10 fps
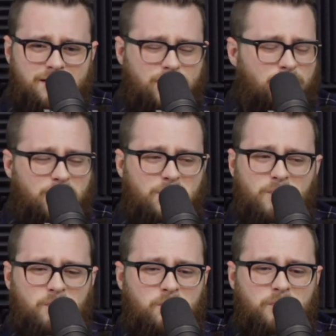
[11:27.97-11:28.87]
What, what,
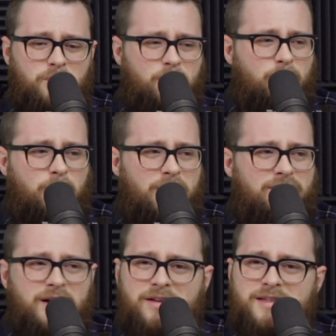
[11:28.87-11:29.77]
what
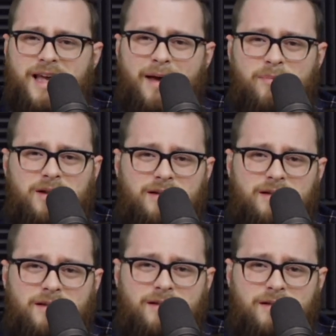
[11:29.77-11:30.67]
even else
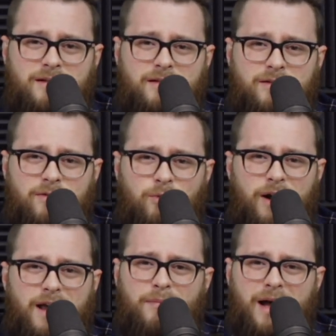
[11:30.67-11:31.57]
happened?
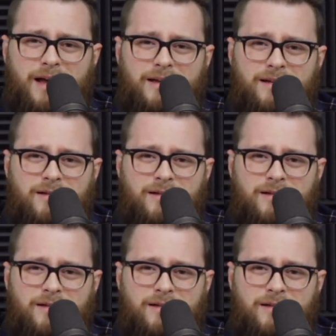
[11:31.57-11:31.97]
Where am I?